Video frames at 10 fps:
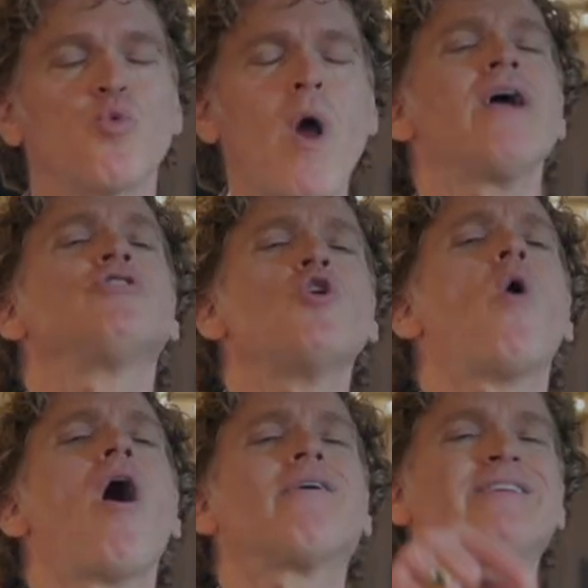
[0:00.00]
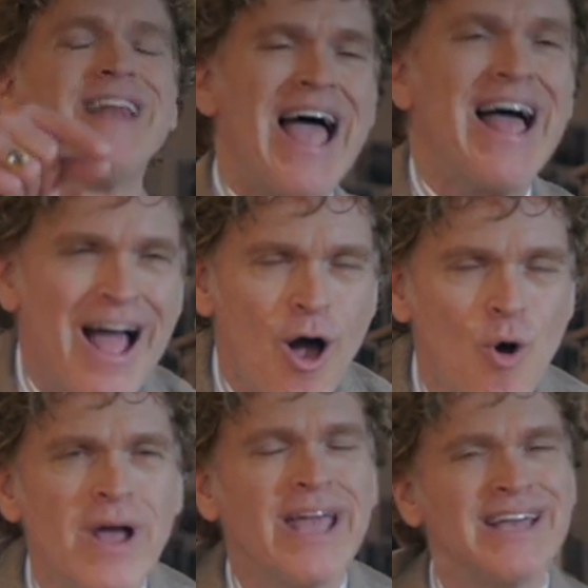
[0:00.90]
Where you are
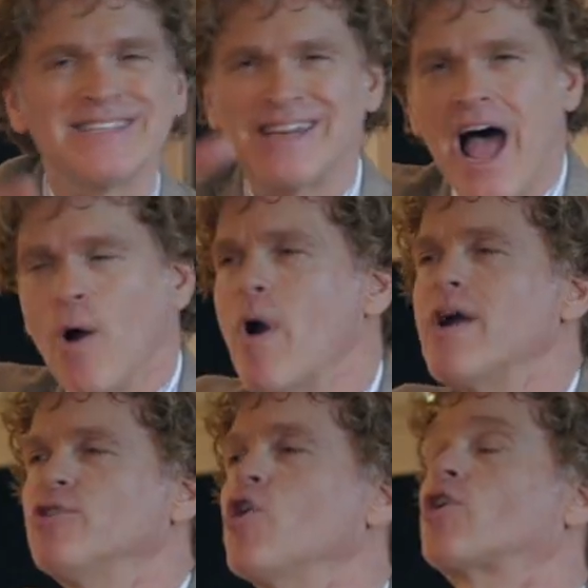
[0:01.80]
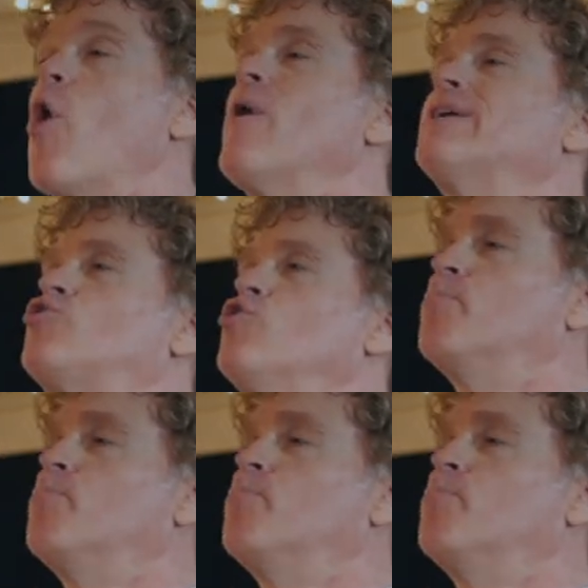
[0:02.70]
now is not where you're going to